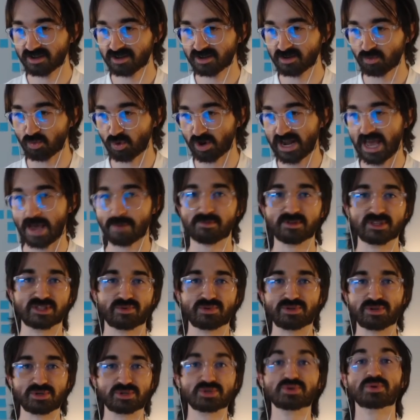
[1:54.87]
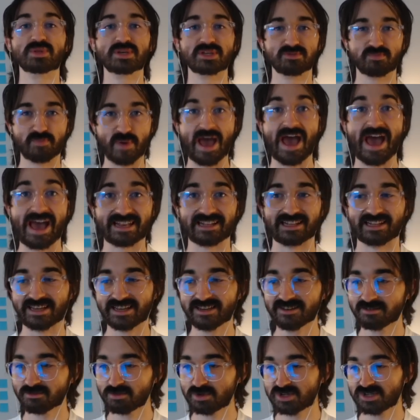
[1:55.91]
what happens when you do this badly,
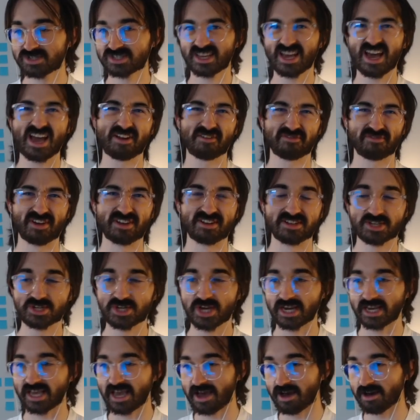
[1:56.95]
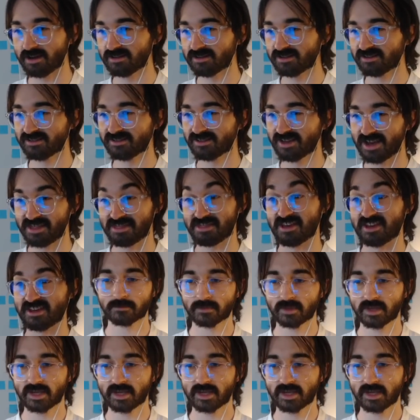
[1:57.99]
which is kind of fun to check out, I think.